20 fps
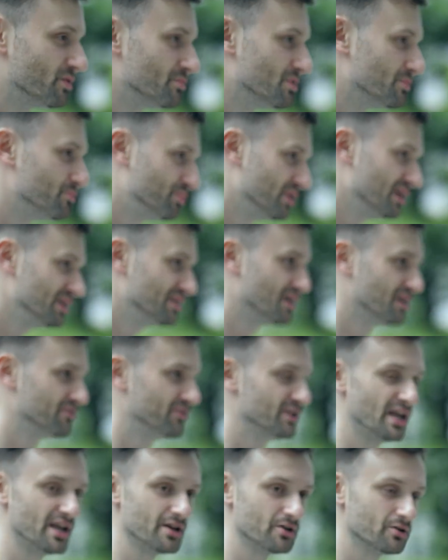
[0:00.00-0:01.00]
from a bit
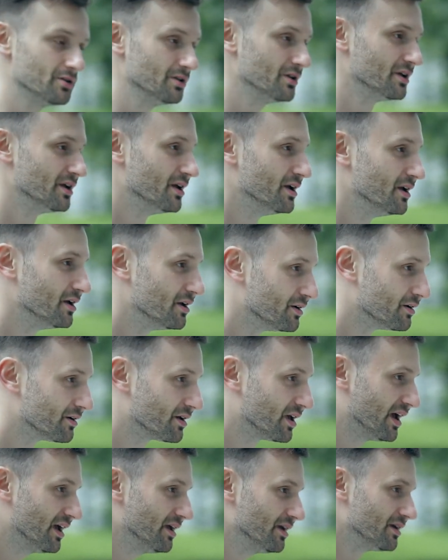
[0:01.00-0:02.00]
of an angle,
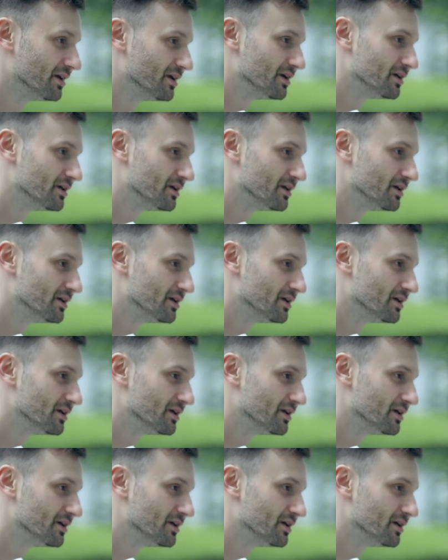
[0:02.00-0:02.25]
okay?